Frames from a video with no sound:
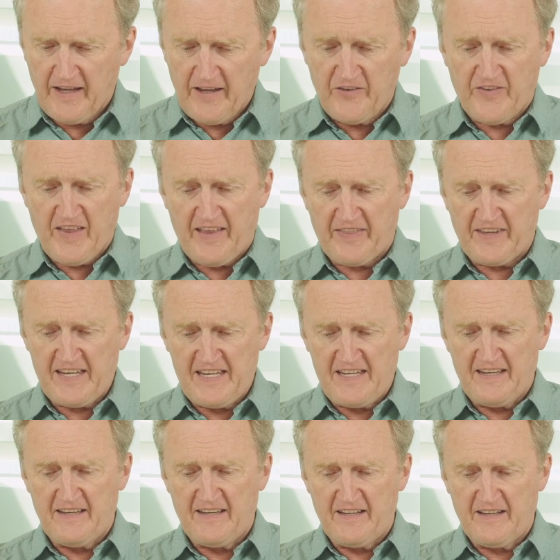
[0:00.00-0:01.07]
is that
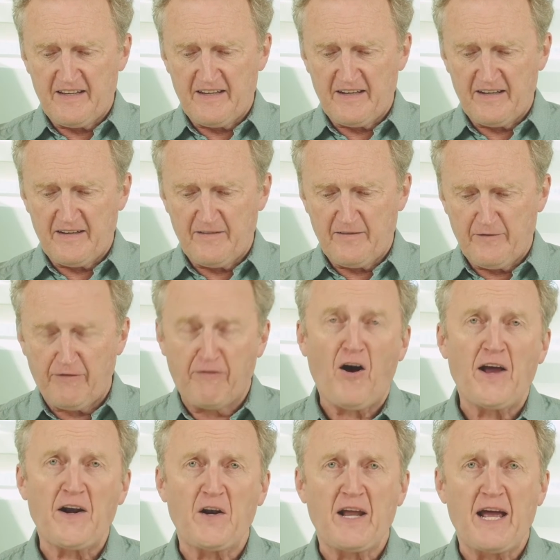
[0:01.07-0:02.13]
the
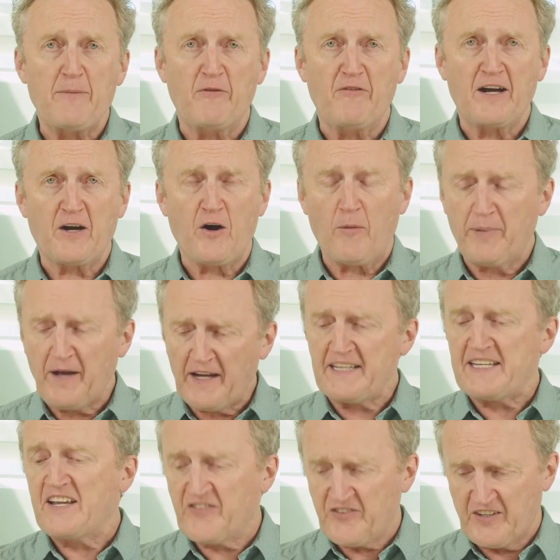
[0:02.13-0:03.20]
final name of our
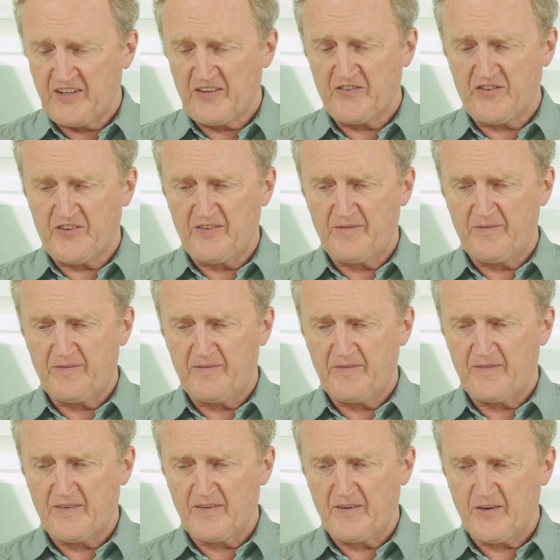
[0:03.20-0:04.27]
compound? Yes, it is,
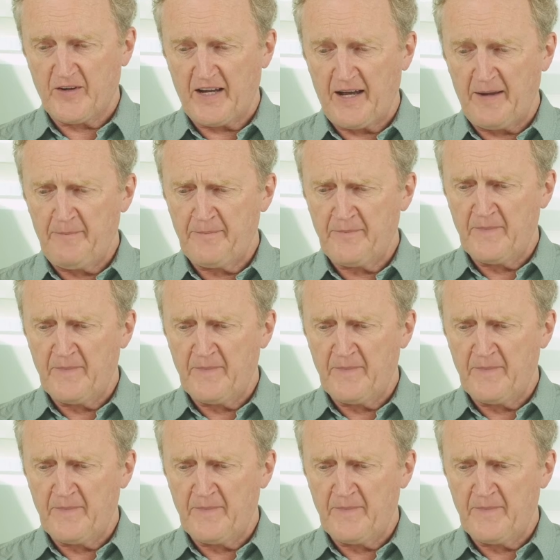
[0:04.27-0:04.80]
okay?